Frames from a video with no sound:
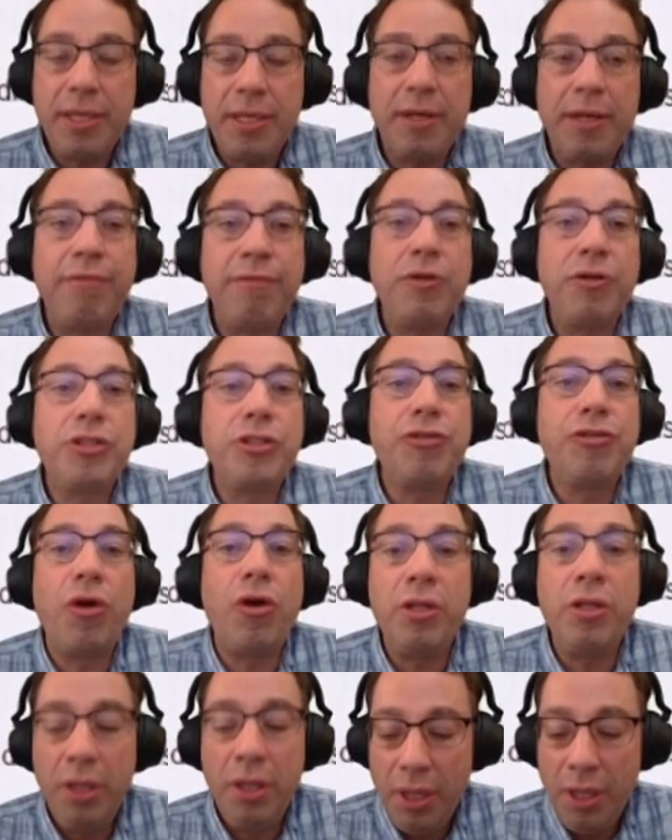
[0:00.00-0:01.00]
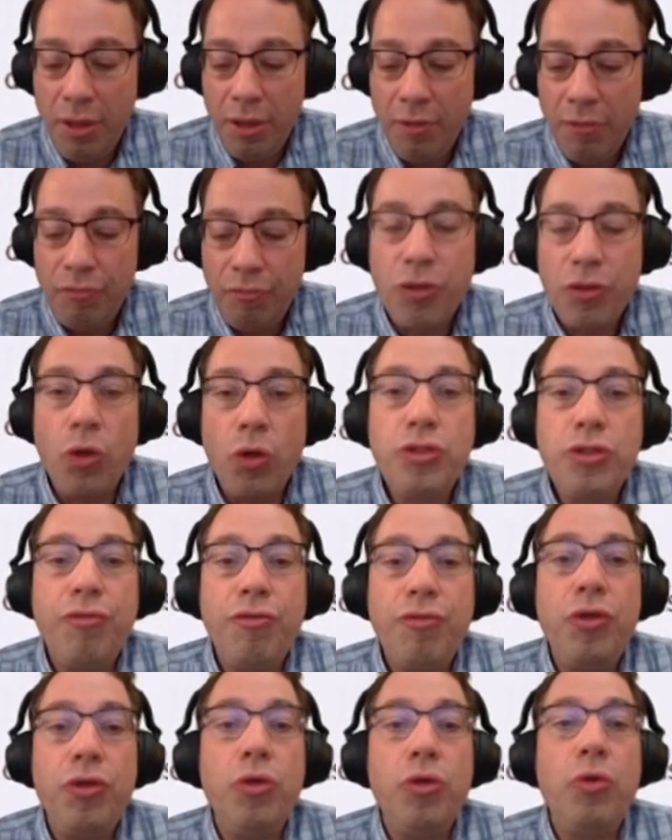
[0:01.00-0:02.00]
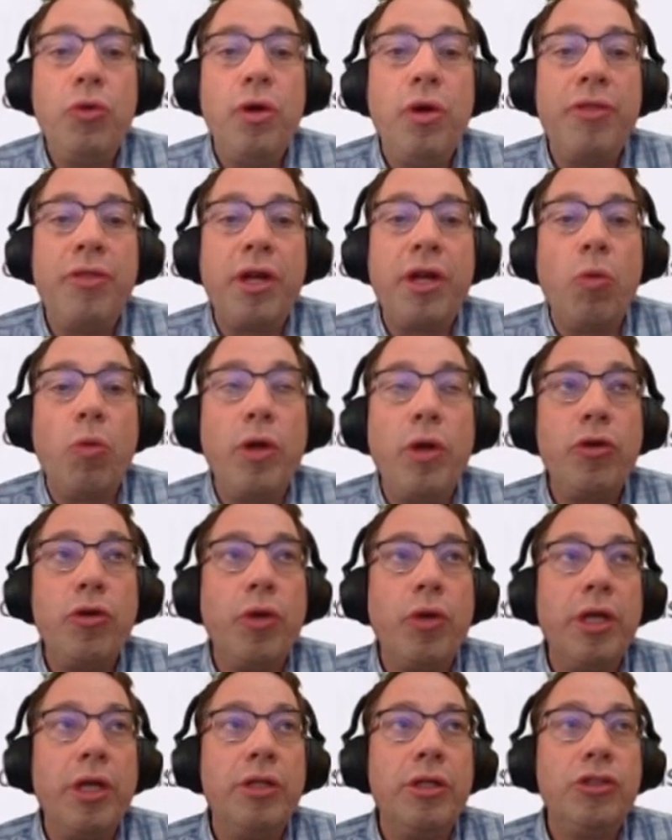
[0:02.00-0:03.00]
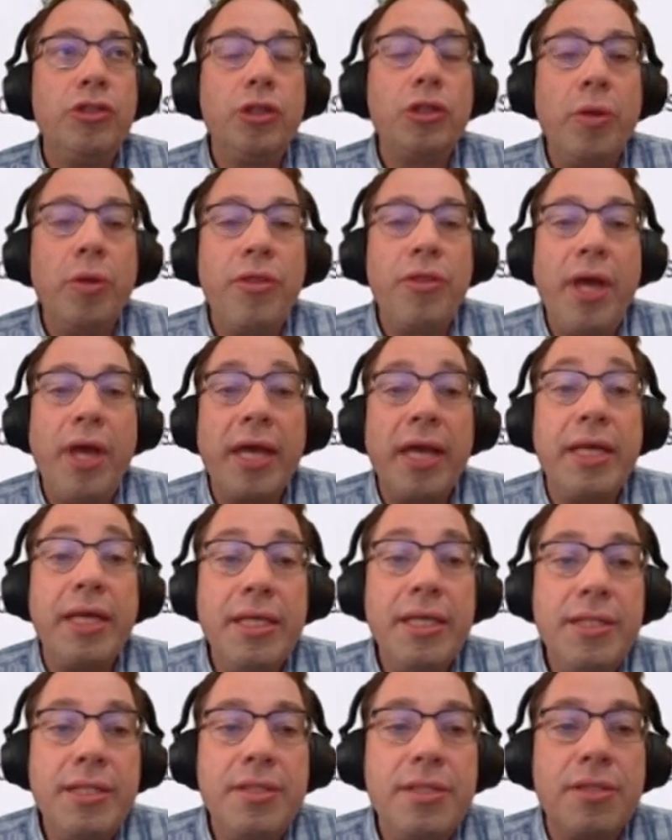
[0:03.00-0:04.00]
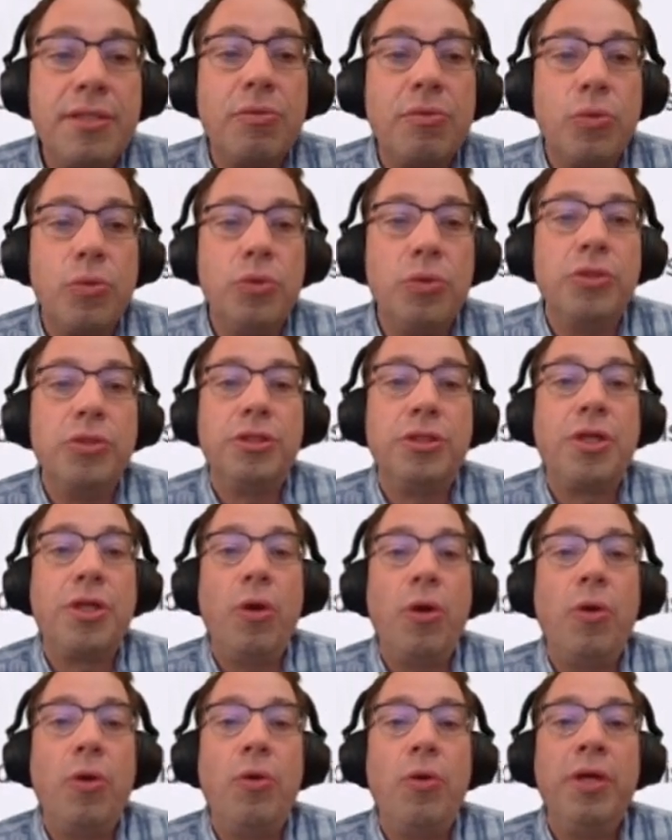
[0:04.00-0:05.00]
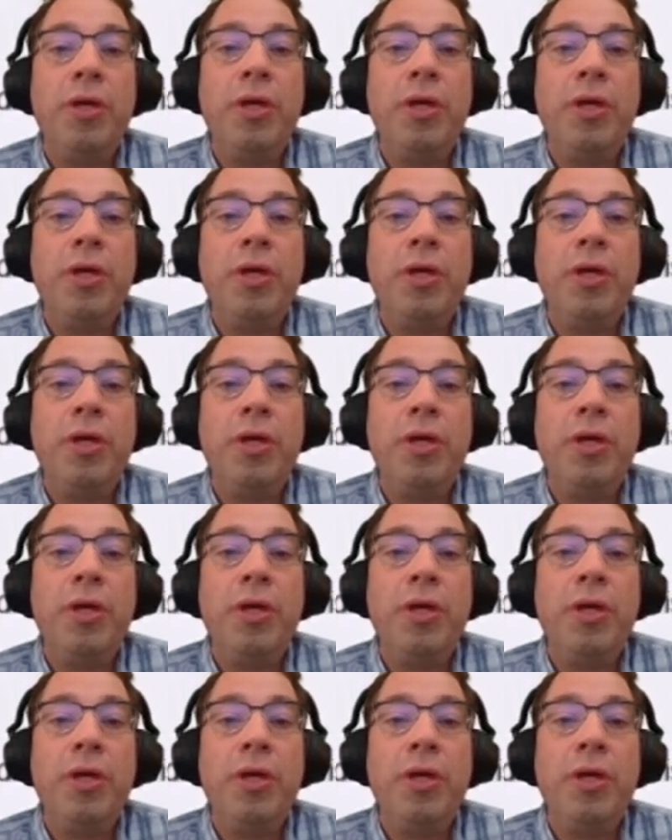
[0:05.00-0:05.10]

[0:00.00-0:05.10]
First of all, for those of you that are wondering just what the heck is rules as code,